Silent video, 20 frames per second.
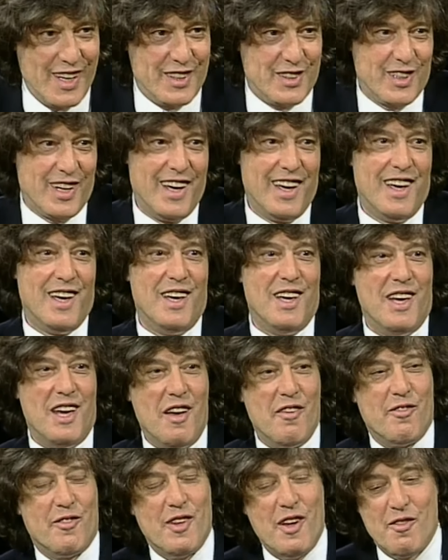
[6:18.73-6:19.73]
that yeah.
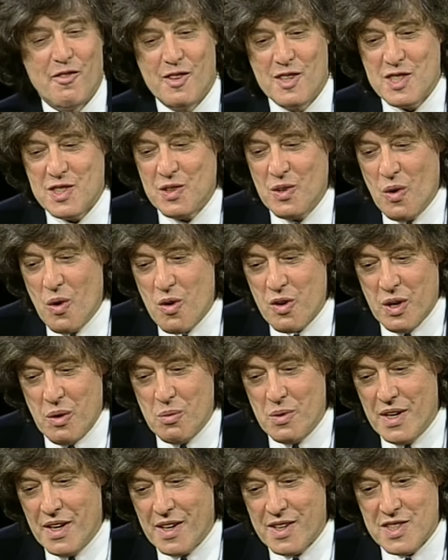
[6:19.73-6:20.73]
if, if the story
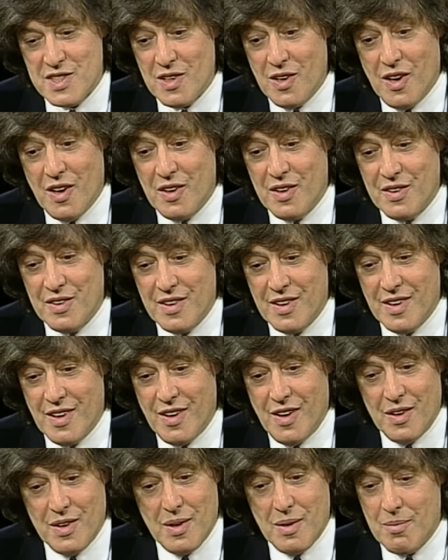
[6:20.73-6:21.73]
works on,
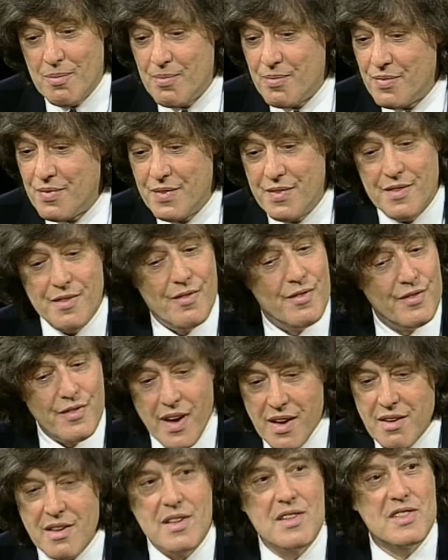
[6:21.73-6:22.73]
on a
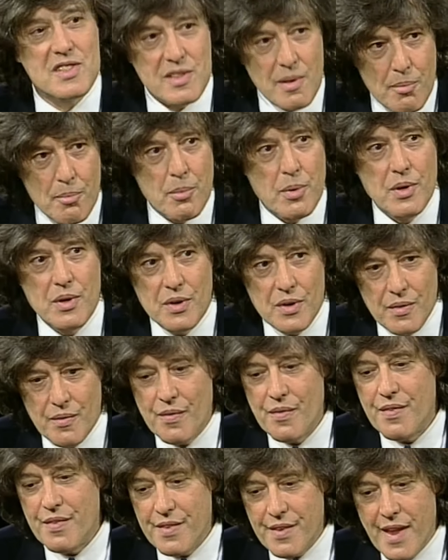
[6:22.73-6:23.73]
very simple
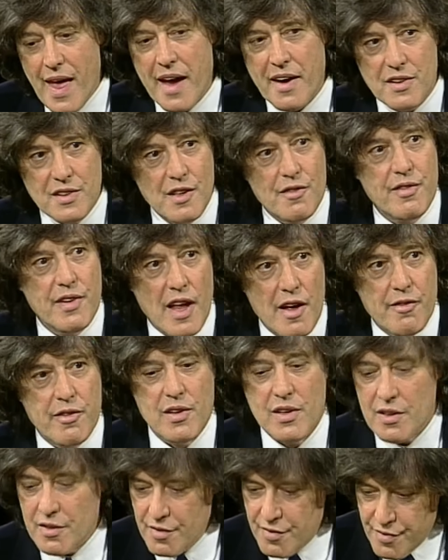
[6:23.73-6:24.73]
narrative
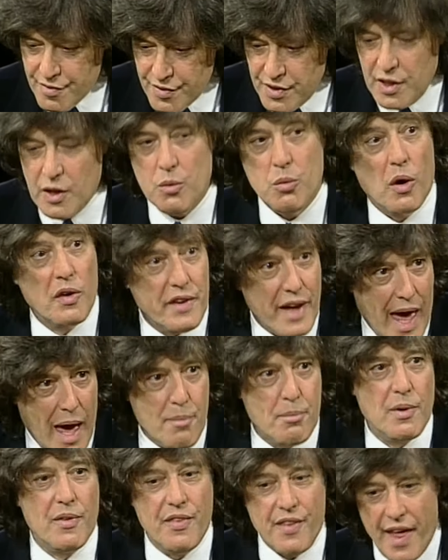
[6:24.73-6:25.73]
level of you know, what yeah.
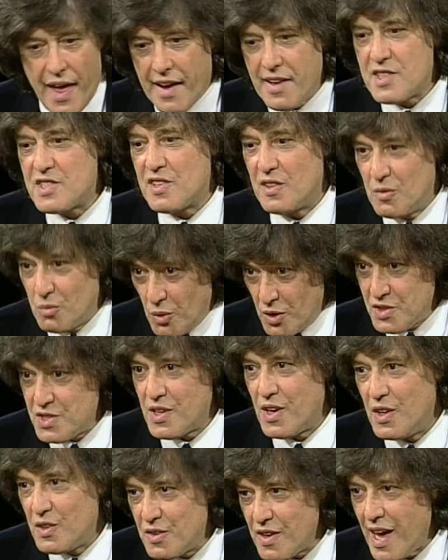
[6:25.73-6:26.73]
happened next and
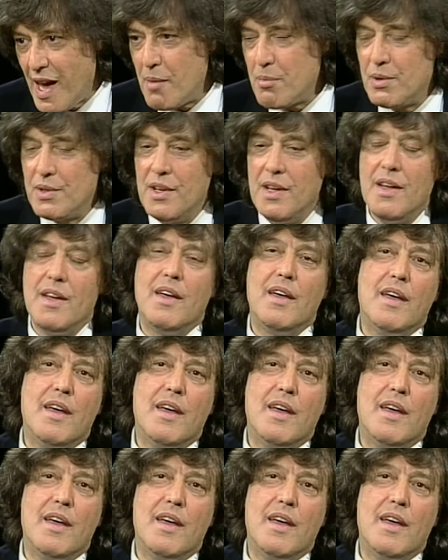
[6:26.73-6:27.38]
what's going to happen,